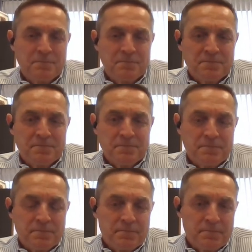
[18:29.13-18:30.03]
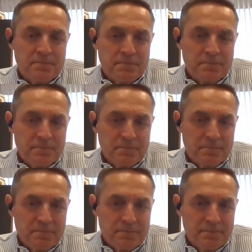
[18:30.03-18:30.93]

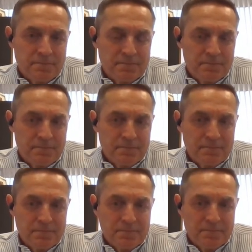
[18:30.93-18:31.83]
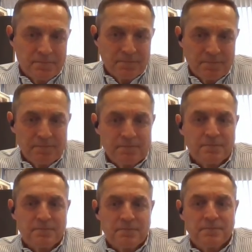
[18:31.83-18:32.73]

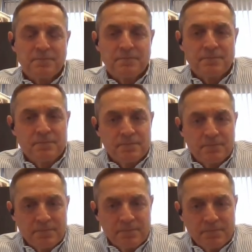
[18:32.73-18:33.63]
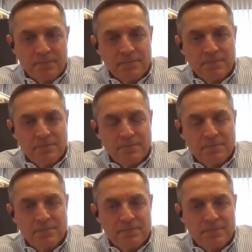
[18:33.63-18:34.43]
(not speaking)